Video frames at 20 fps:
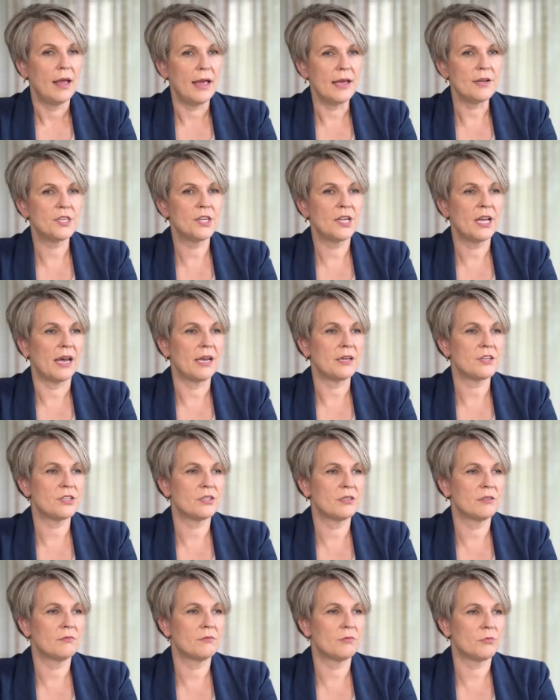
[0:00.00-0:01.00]

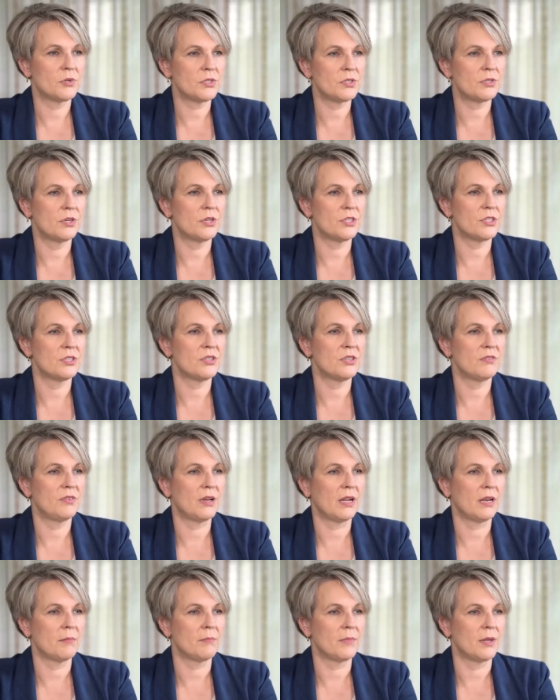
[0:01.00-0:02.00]
Education, research and
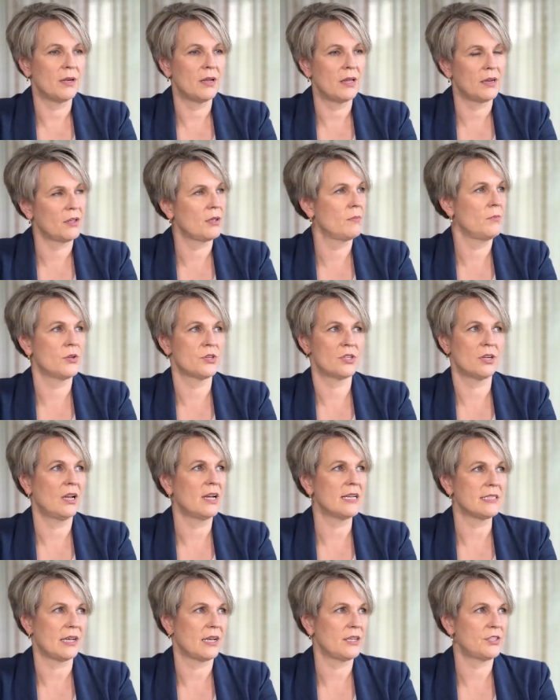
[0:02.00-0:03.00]
development, and
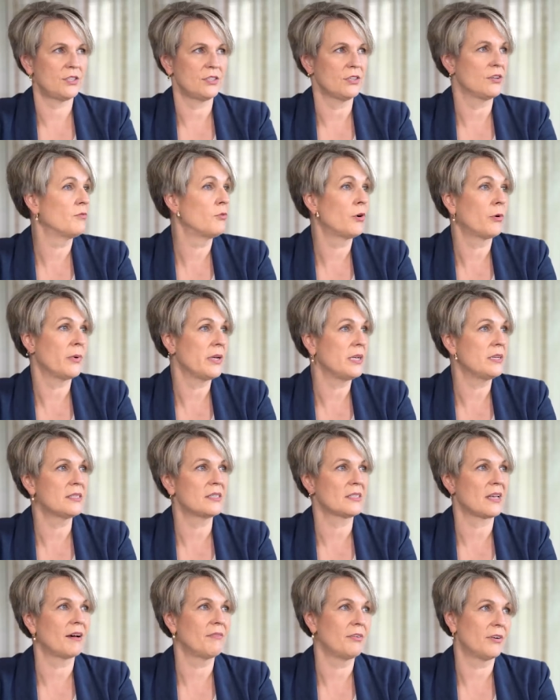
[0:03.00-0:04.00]
commercialisation of what we
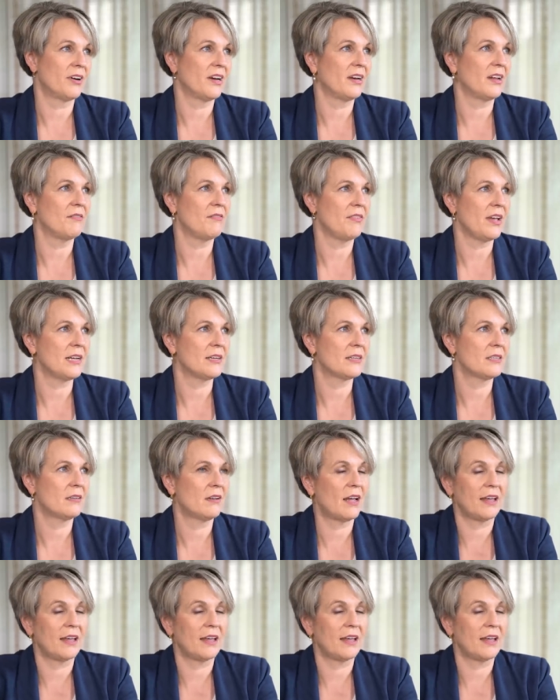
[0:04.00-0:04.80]
discover and invent.